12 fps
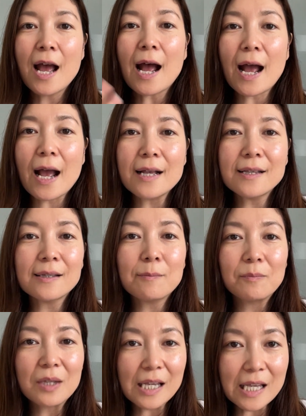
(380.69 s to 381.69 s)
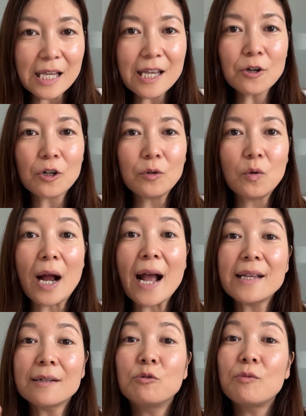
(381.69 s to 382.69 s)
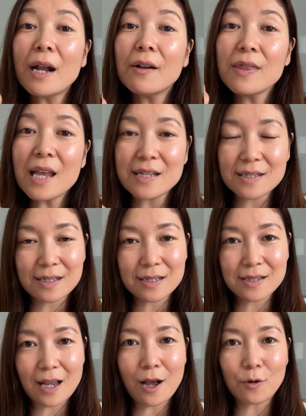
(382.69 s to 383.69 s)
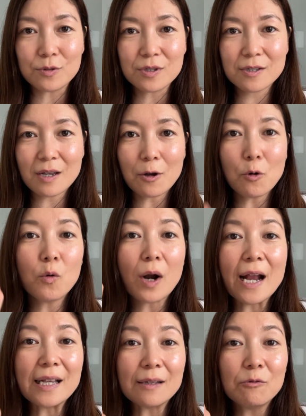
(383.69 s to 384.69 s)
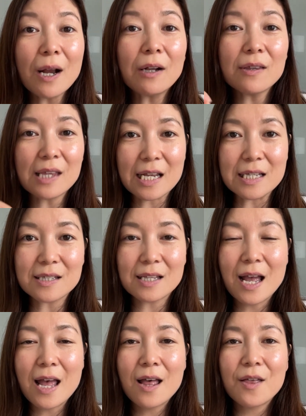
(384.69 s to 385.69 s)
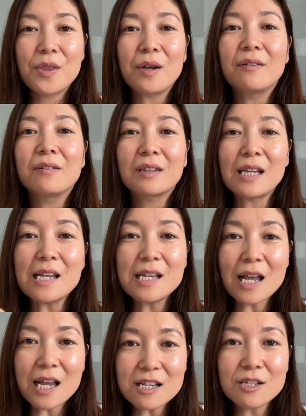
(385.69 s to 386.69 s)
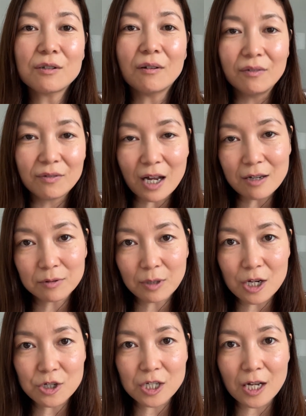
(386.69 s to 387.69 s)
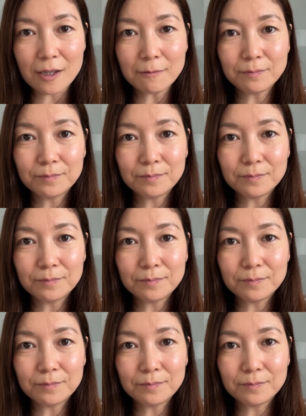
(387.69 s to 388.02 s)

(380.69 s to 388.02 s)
I can hear or I can recognize the sounds or I can recognize the TH vibration.